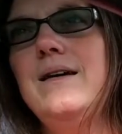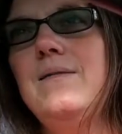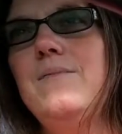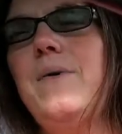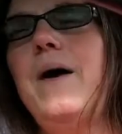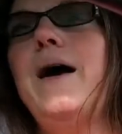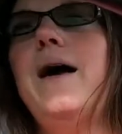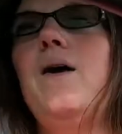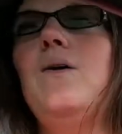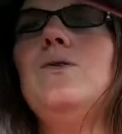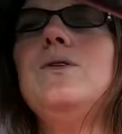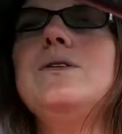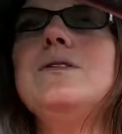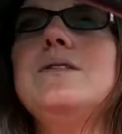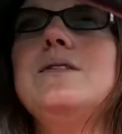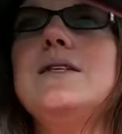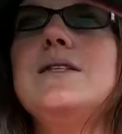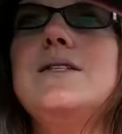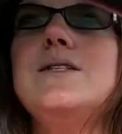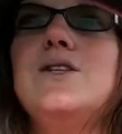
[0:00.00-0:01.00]
My oldest
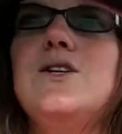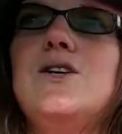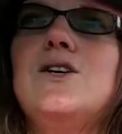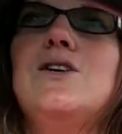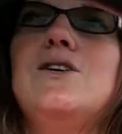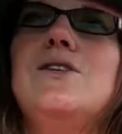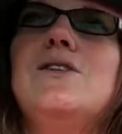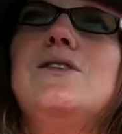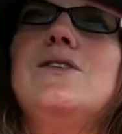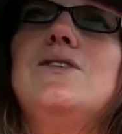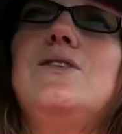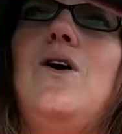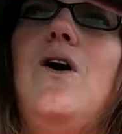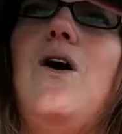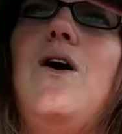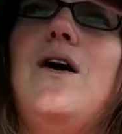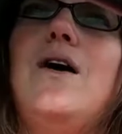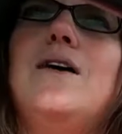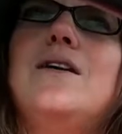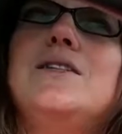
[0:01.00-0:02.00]
sister,
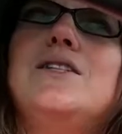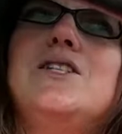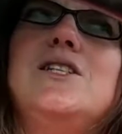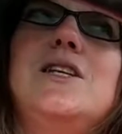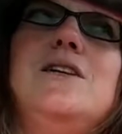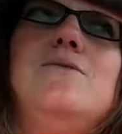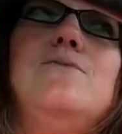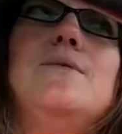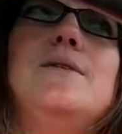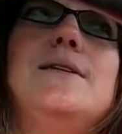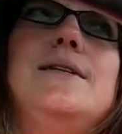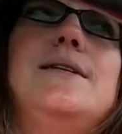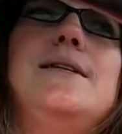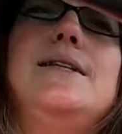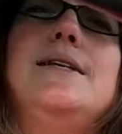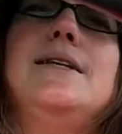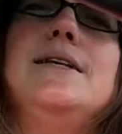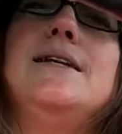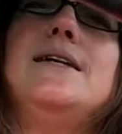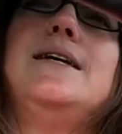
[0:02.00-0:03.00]
Laura, she would
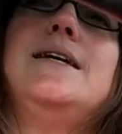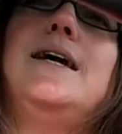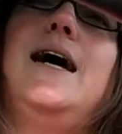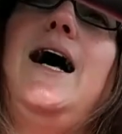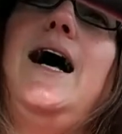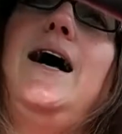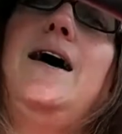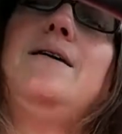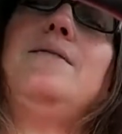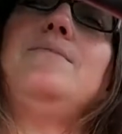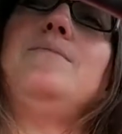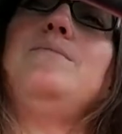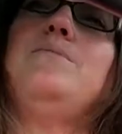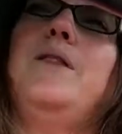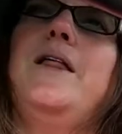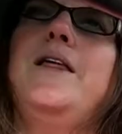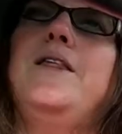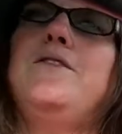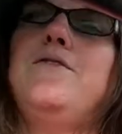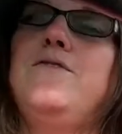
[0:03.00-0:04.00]
um,
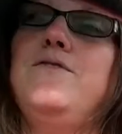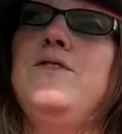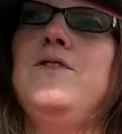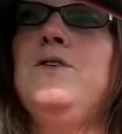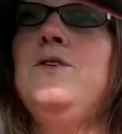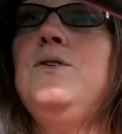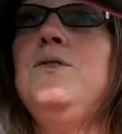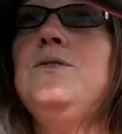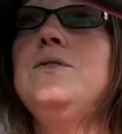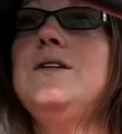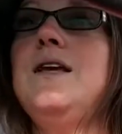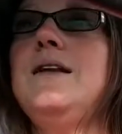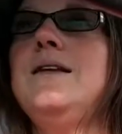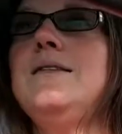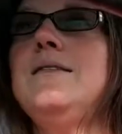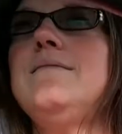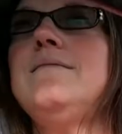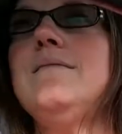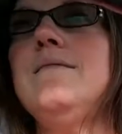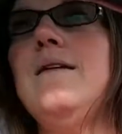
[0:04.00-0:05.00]
play the flute,
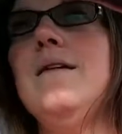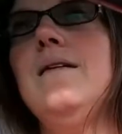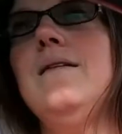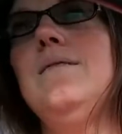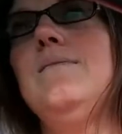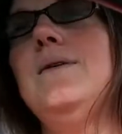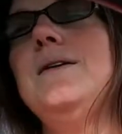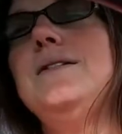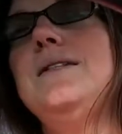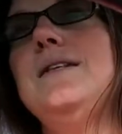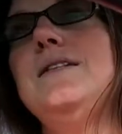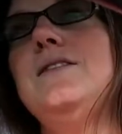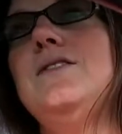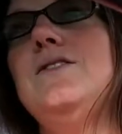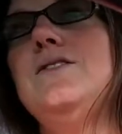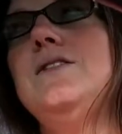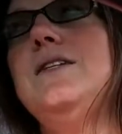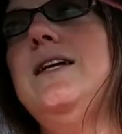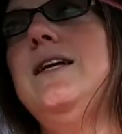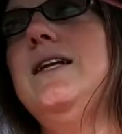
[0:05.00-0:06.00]
and my sister
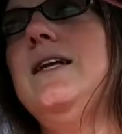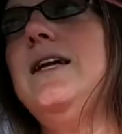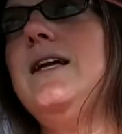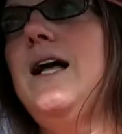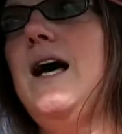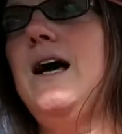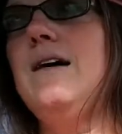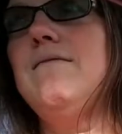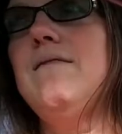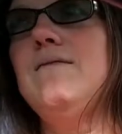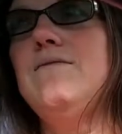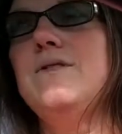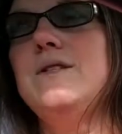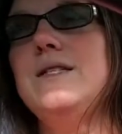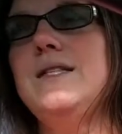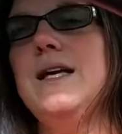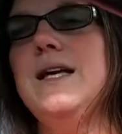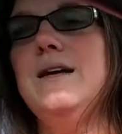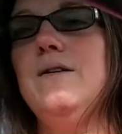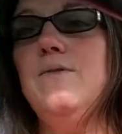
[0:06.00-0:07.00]
Tina and I, we would
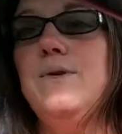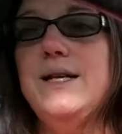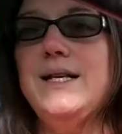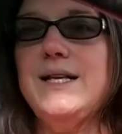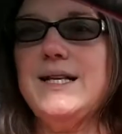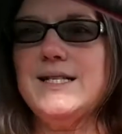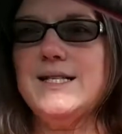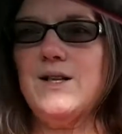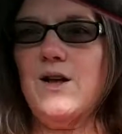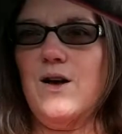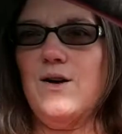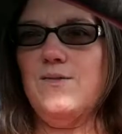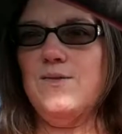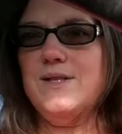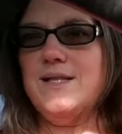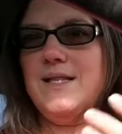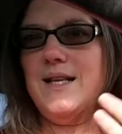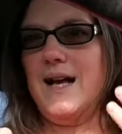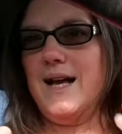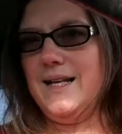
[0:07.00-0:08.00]
sing. And we did a song with
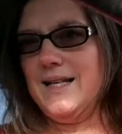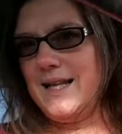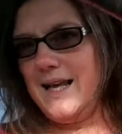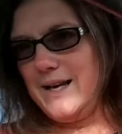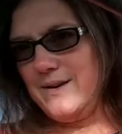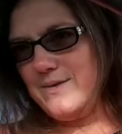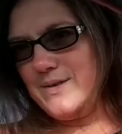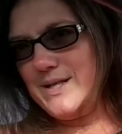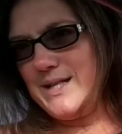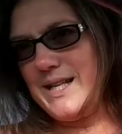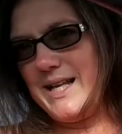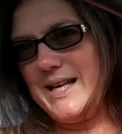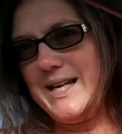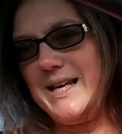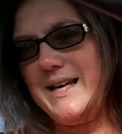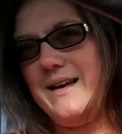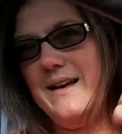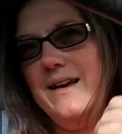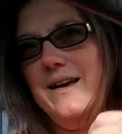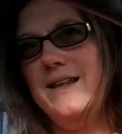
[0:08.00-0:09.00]
sign language,
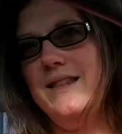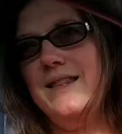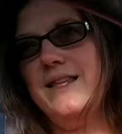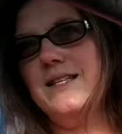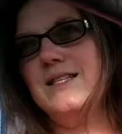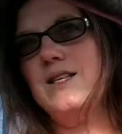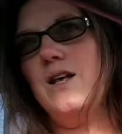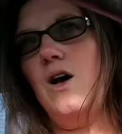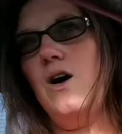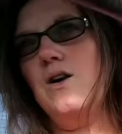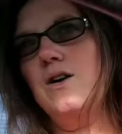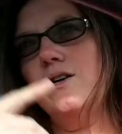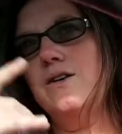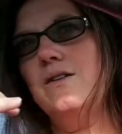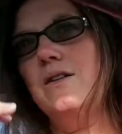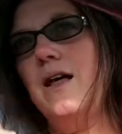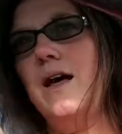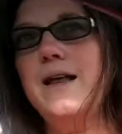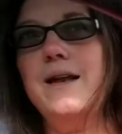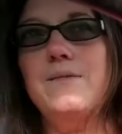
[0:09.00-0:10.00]
like the song You
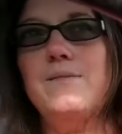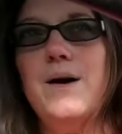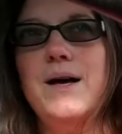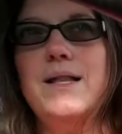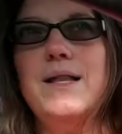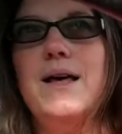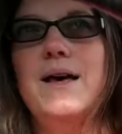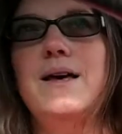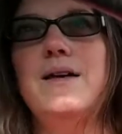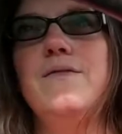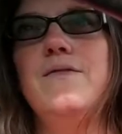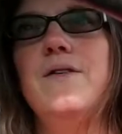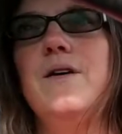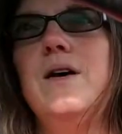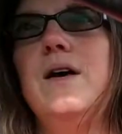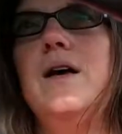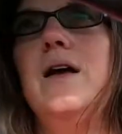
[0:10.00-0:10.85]
Light Up My Life.